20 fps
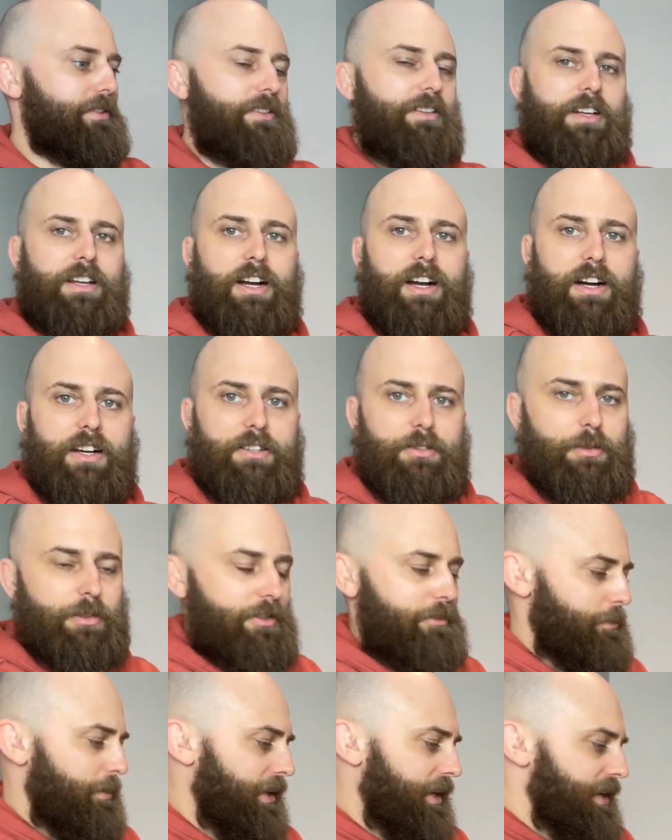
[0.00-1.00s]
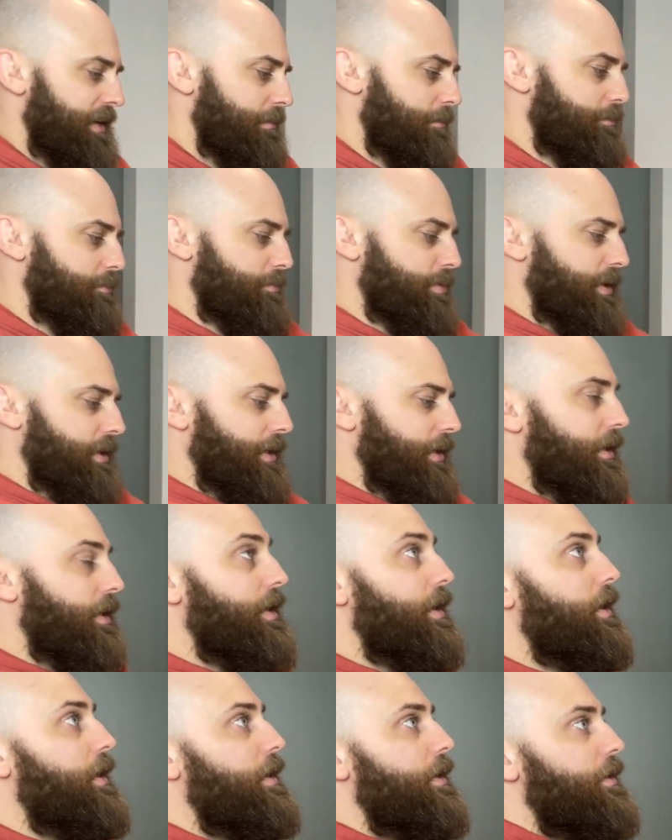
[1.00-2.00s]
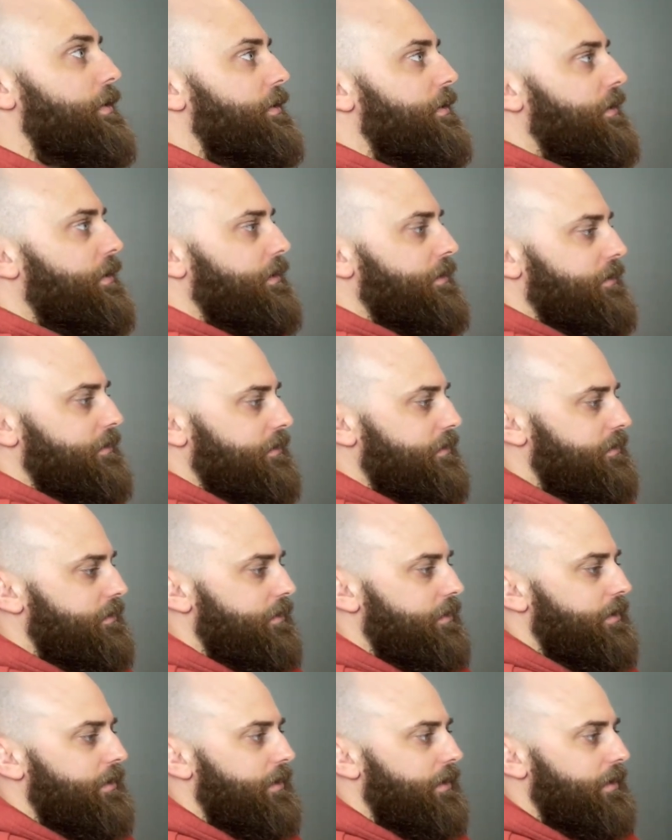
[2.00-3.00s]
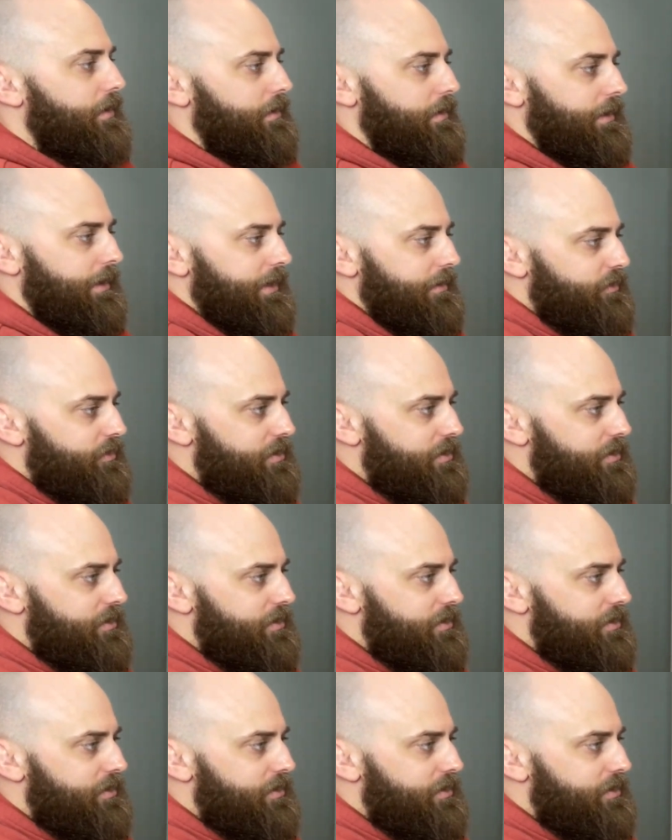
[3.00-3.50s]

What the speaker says: It's kind of hard to explain, but there's a leaf.